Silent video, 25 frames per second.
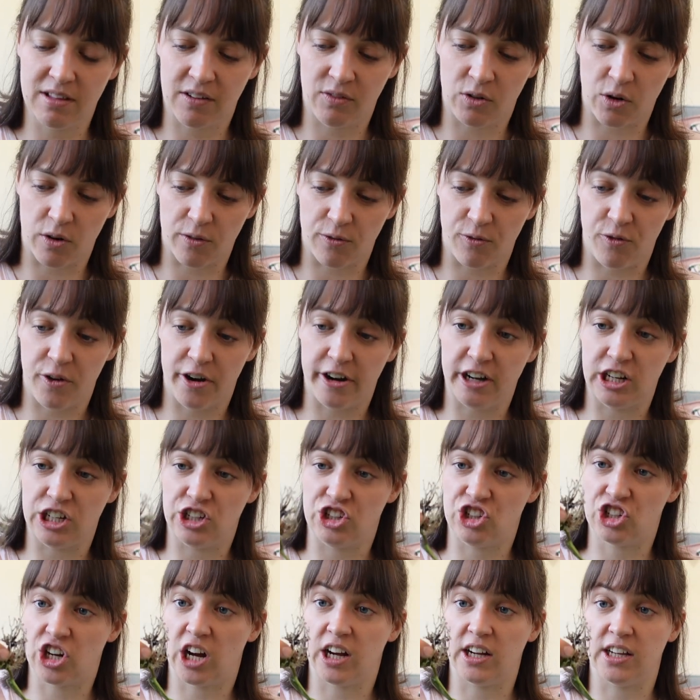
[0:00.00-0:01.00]
got very
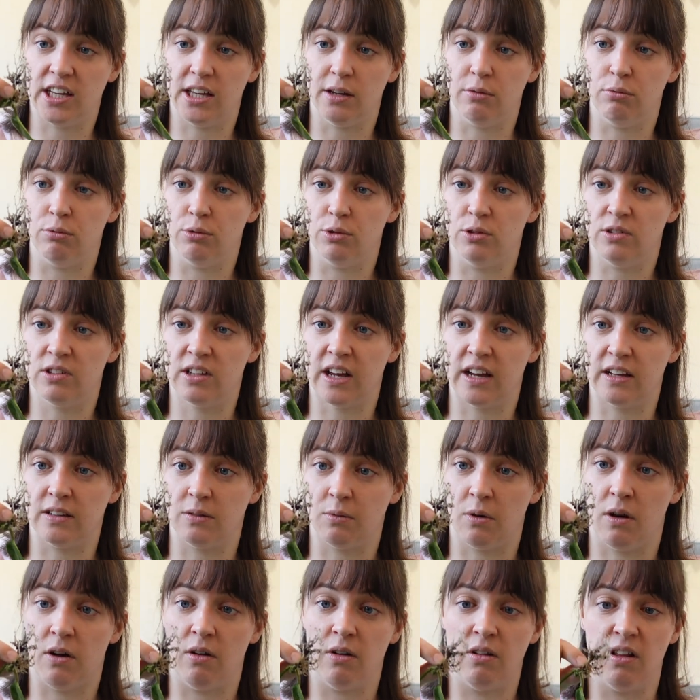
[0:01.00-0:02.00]
chunky roots as
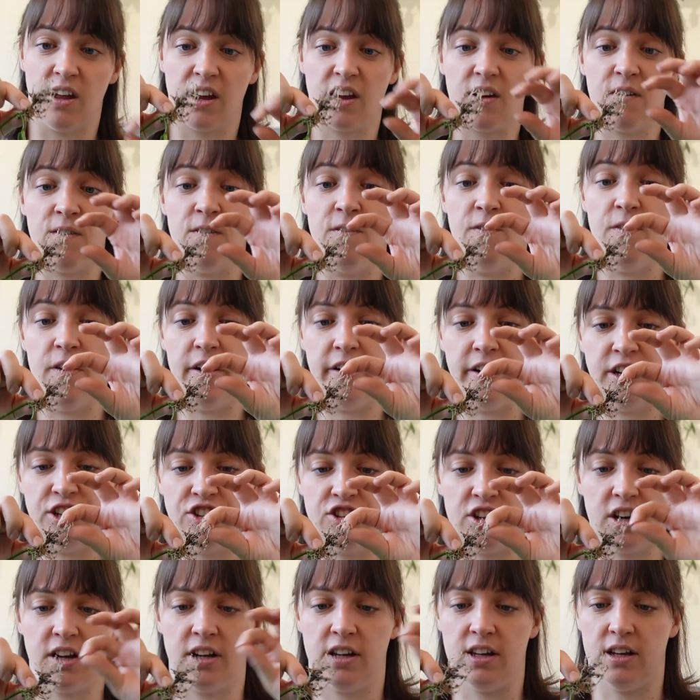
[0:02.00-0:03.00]
well, like very
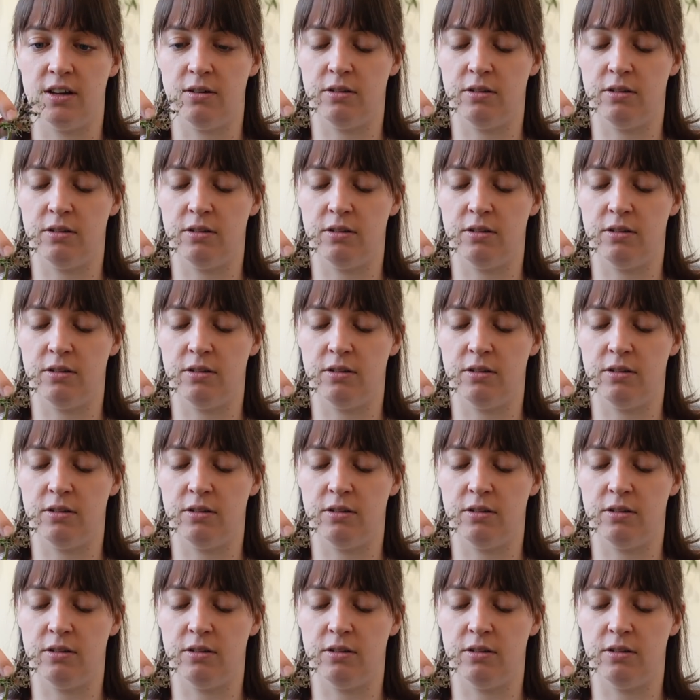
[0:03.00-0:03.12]
chunky.